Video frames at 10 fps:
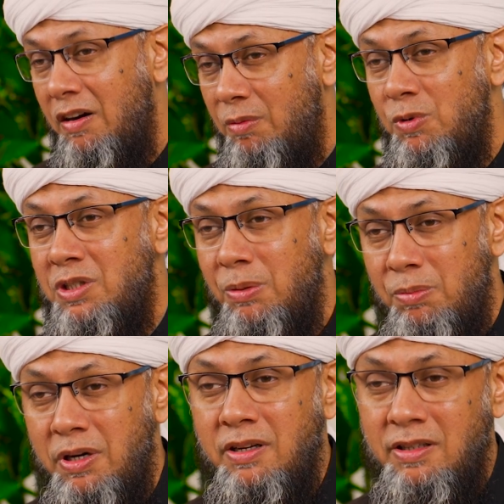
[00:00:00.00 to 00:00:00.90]
Muslim
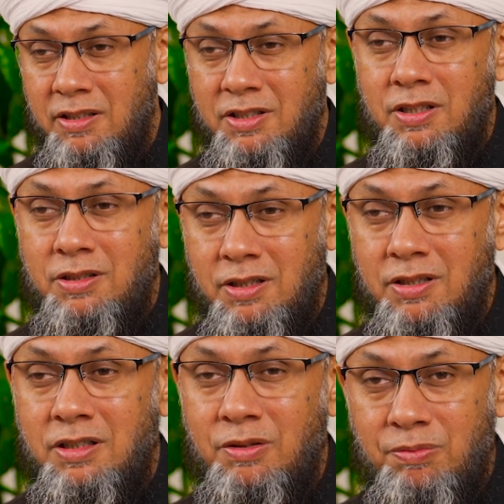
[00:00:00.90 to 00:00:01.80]
brothers and sisters
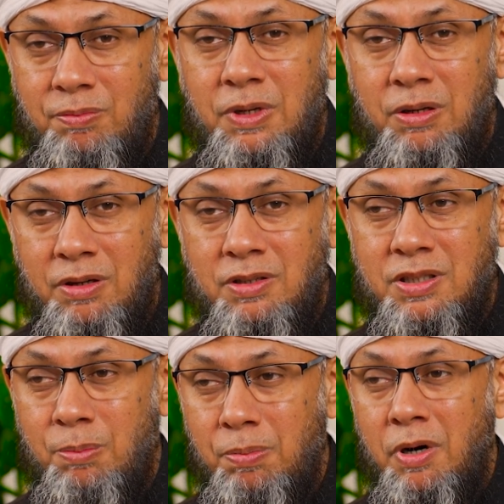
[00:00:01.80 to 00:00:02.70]
in some
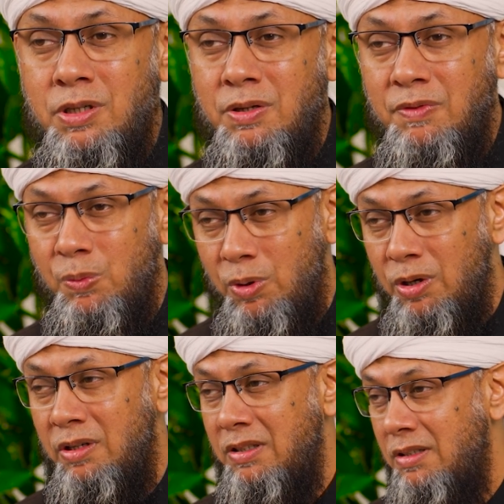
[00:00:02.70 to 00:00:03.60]
parts of the
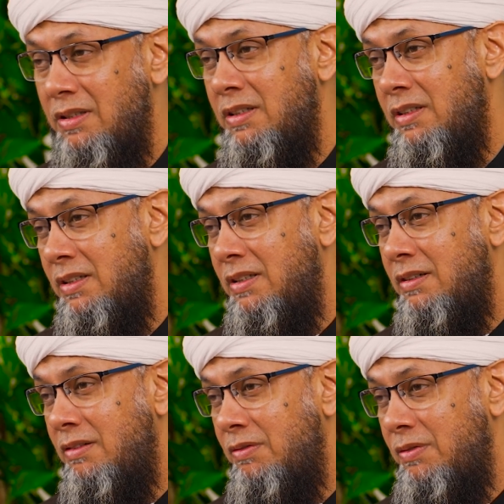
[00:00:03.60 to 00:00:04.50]
world,
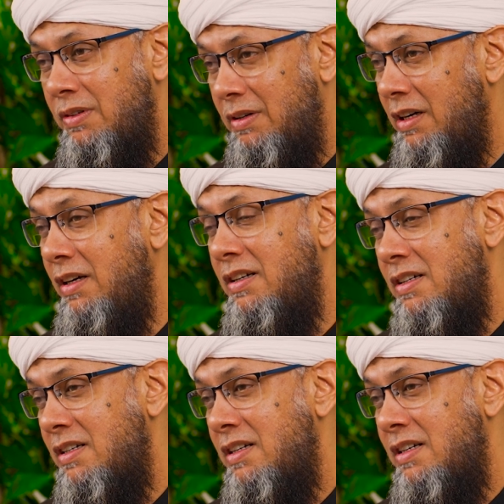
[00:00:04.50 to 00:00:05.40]
right?
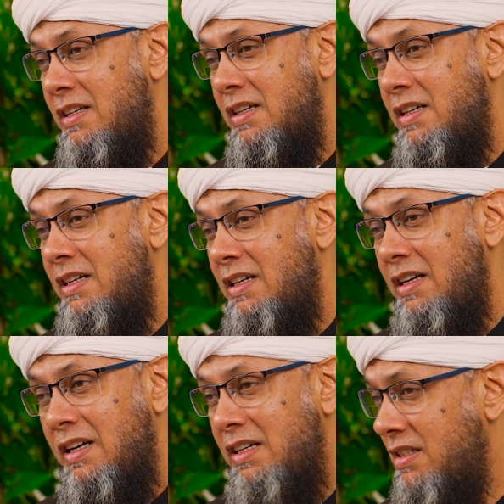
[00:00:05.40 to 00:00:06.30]

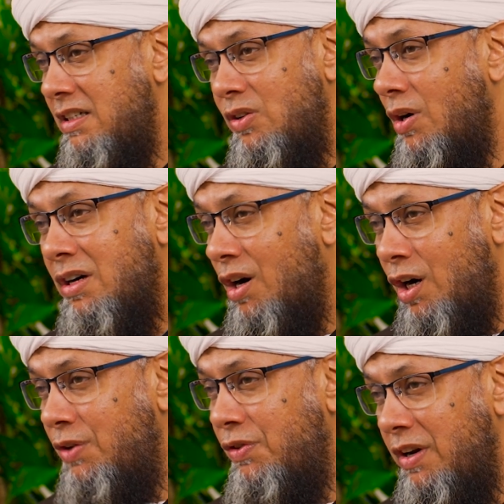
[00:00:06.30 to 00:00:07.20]
Is it not hard
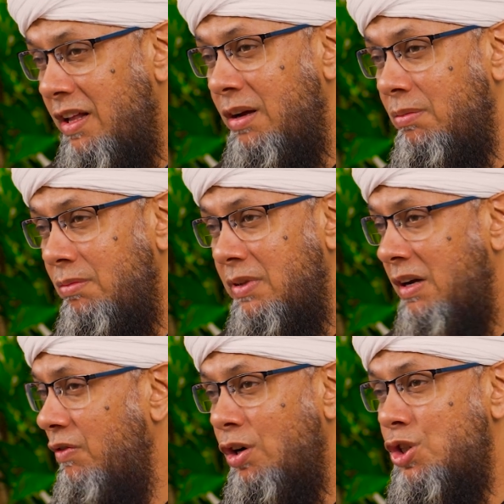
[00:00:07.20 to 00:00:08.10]
for them? They have
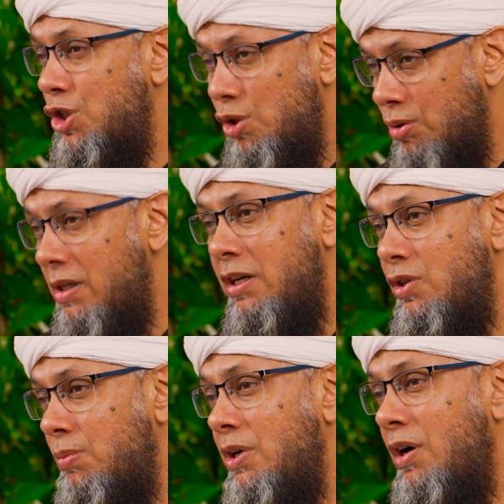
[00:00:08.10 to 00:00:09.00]
not chosen it to
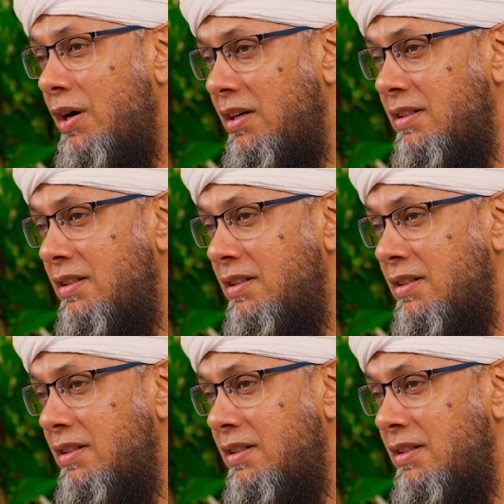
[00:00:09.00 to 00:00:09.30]
be hard.